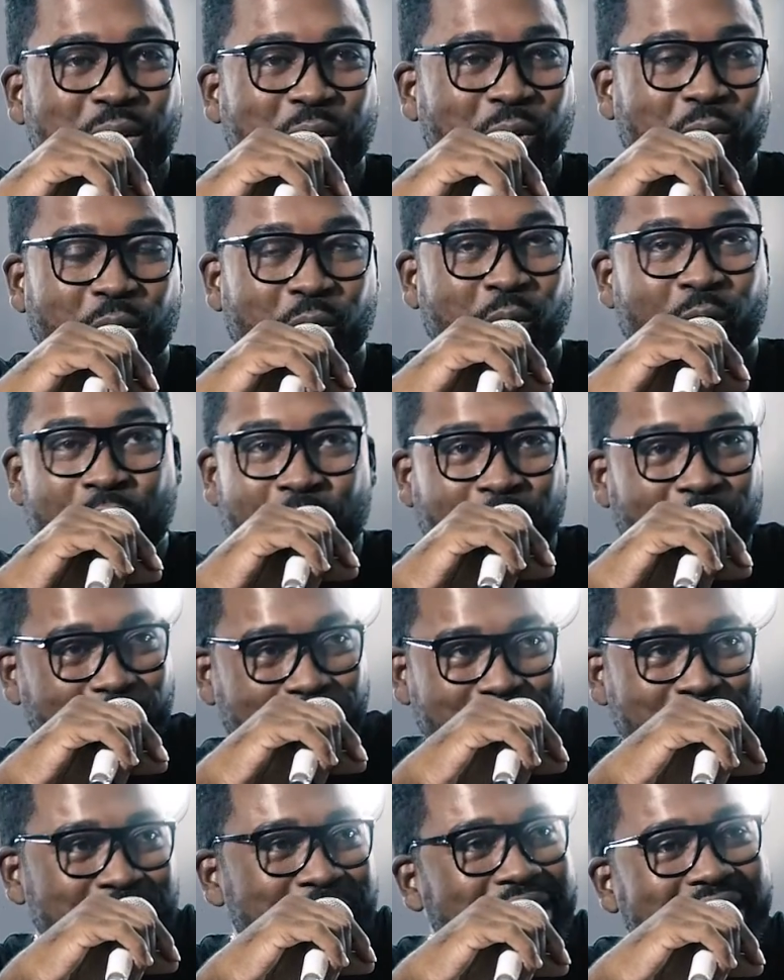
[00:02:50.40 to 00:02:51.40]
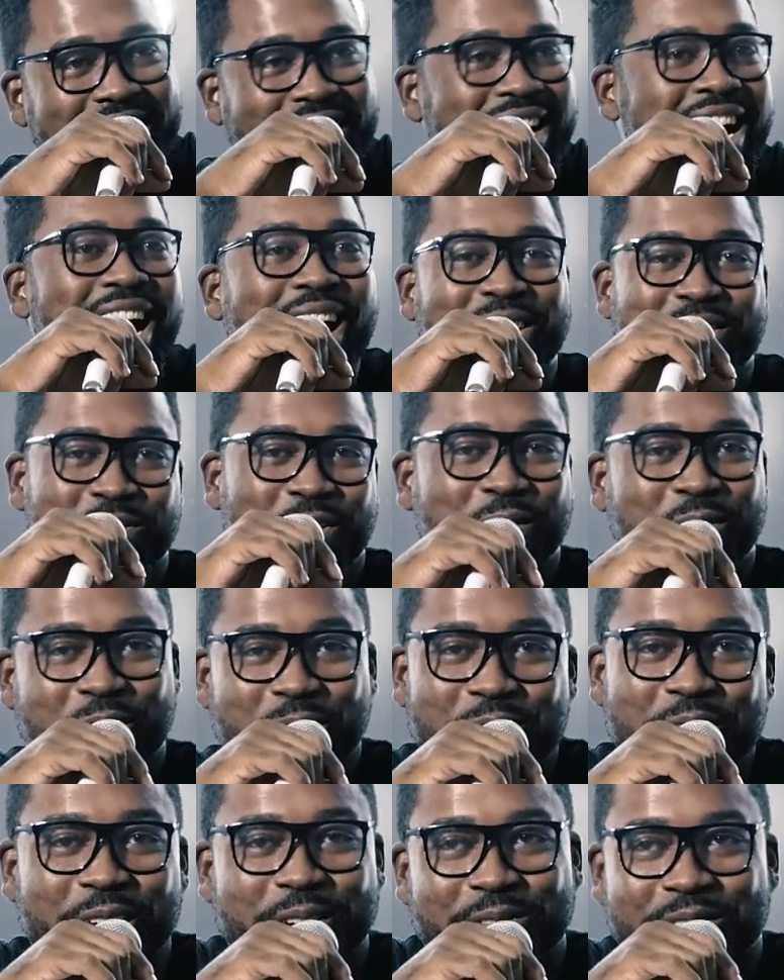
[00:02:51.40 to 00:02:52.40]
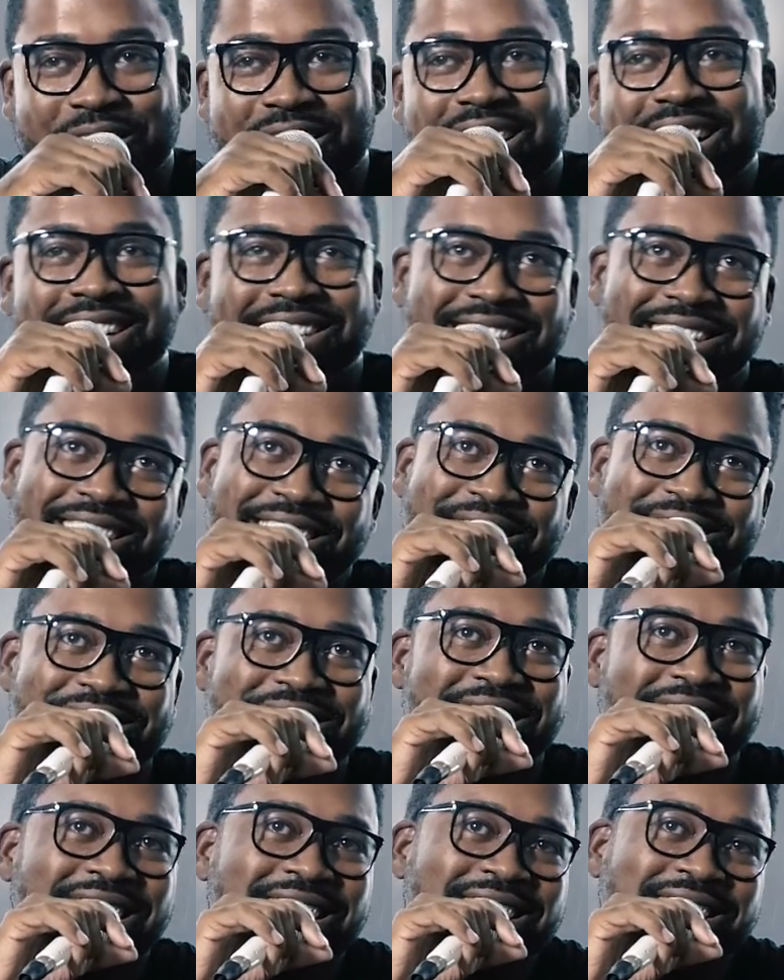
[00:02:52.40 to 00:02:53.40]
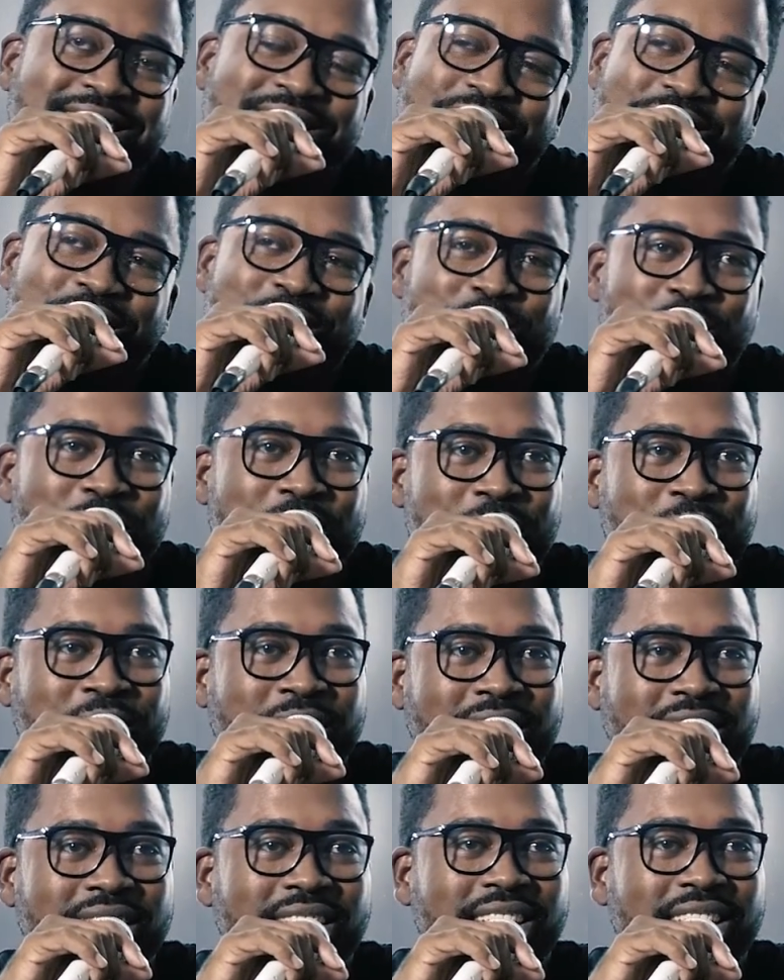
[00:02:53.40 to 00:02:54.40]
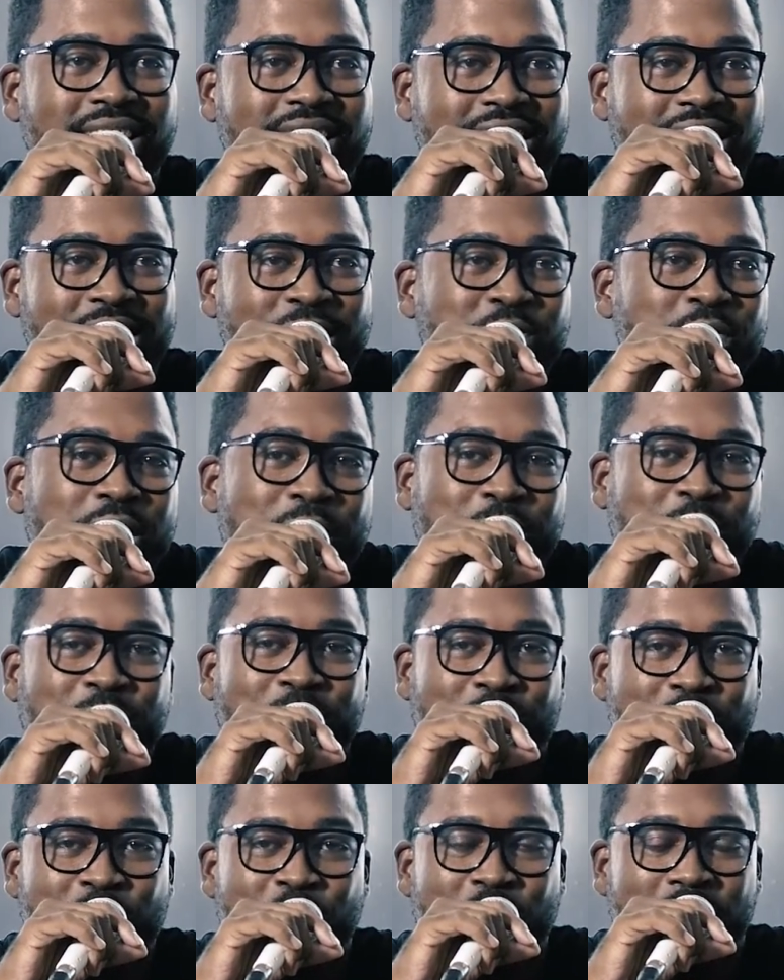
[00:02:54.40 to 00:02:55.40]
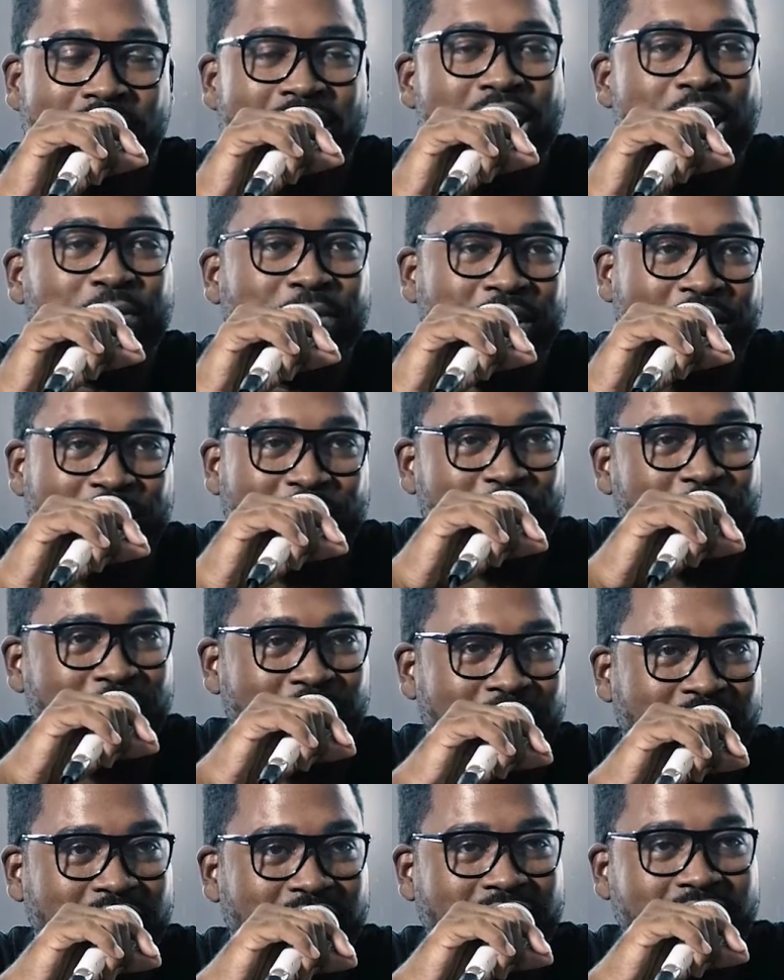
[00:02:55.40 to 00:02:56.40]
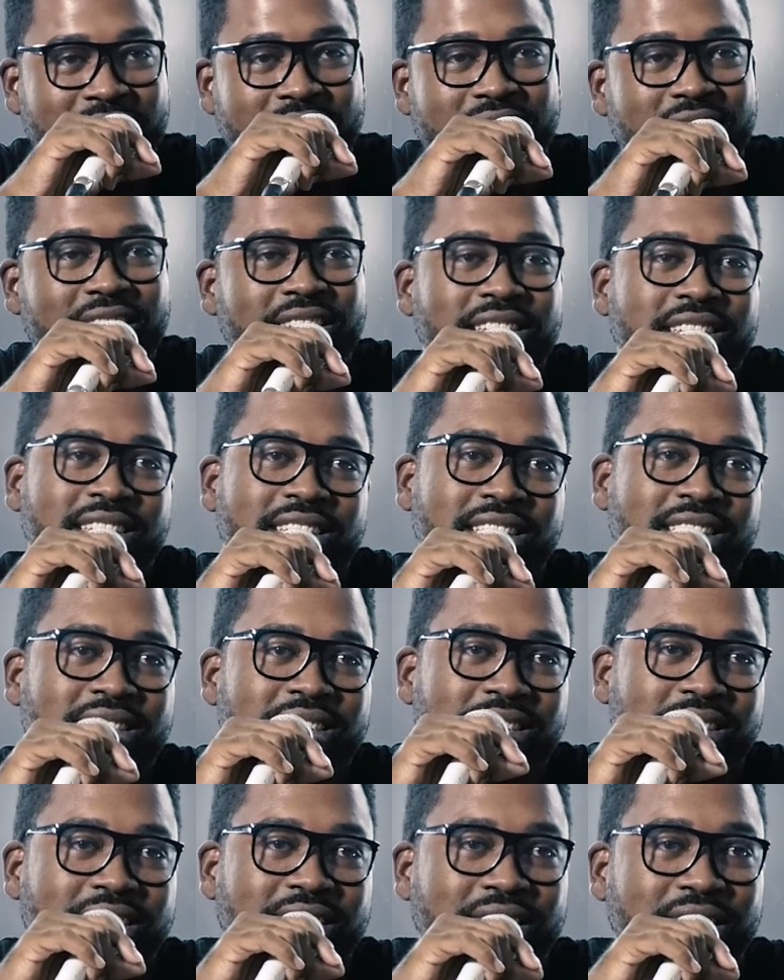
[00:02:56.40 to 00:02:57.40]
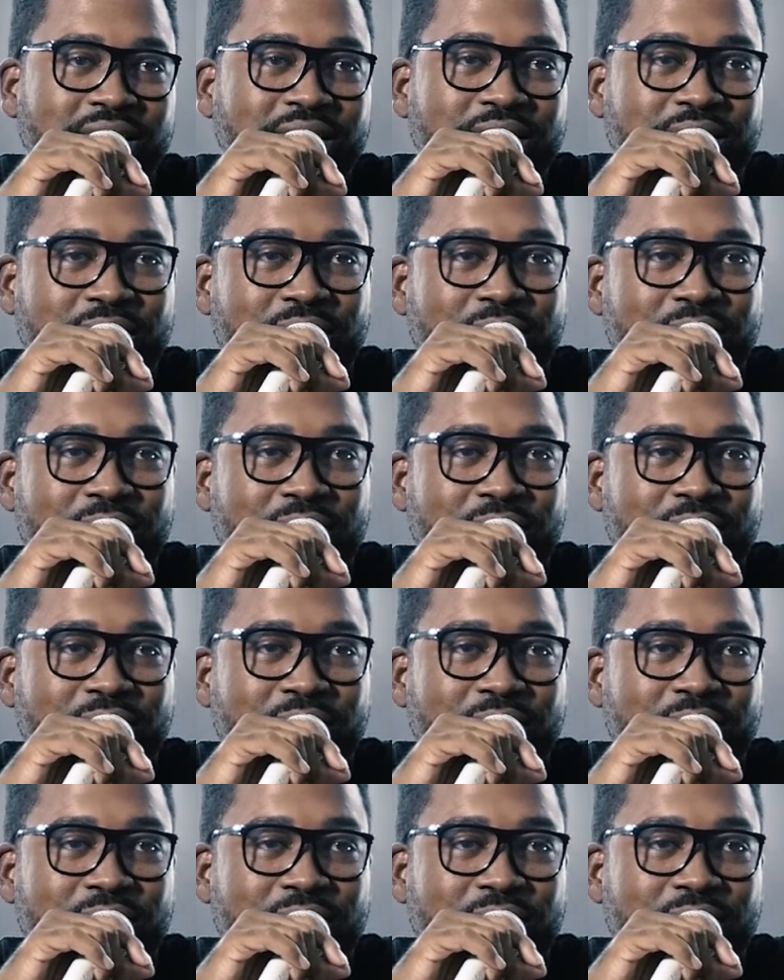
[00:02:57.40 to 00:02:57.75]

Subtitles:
want $1 million worth of work for nothing, you know what I'm saying? So that's probably one of the more common experiences. You know.